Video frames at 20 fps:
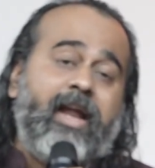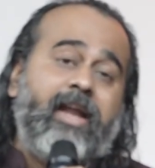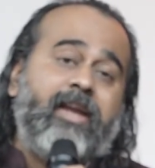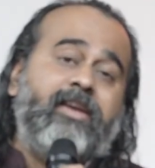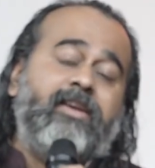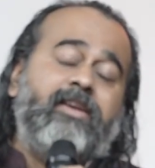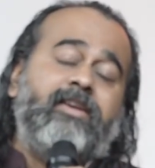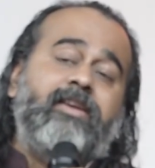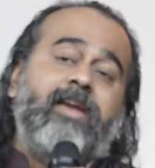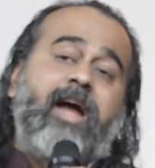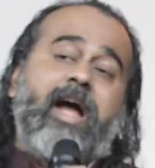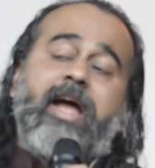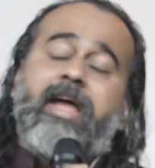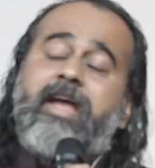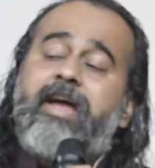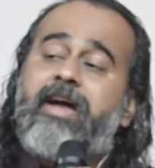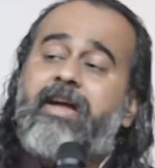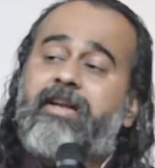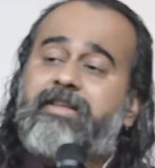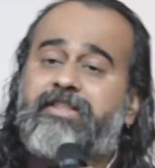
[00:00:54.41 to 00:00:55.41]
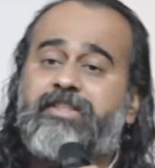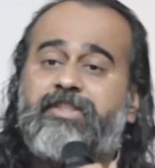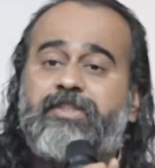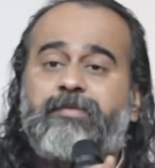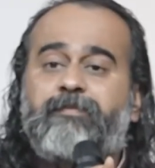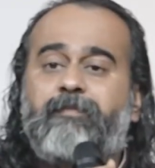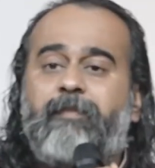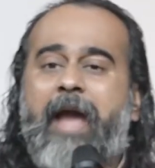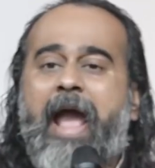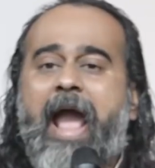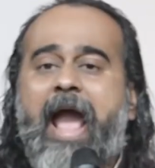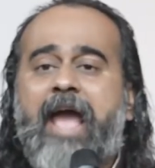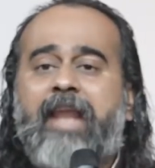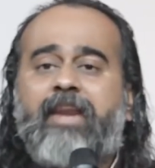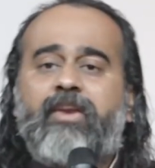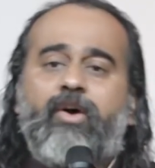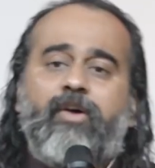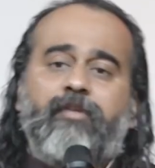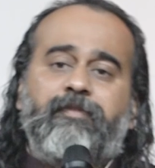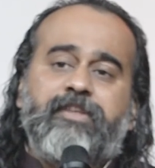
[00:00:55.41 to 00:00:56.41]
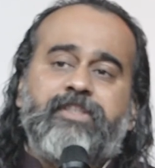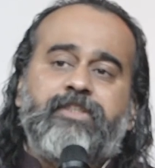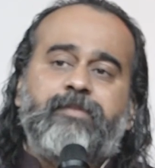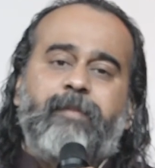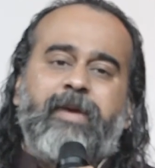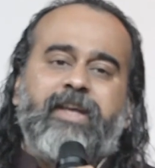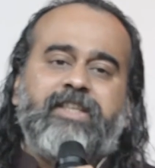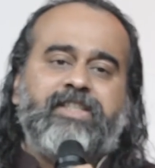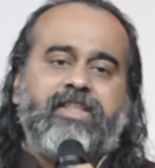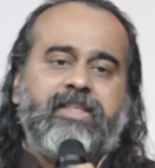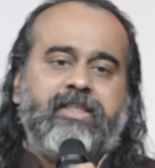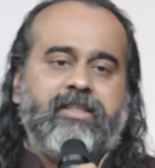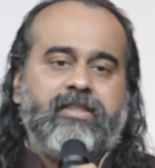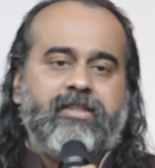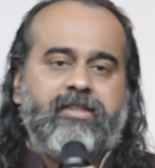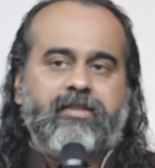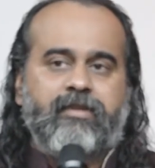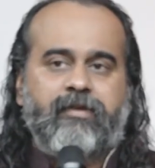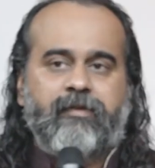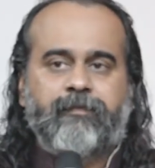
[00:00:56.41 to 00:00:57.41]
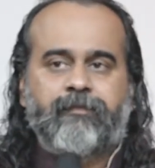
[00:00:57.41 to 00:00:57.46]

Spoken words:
entire span of his patience,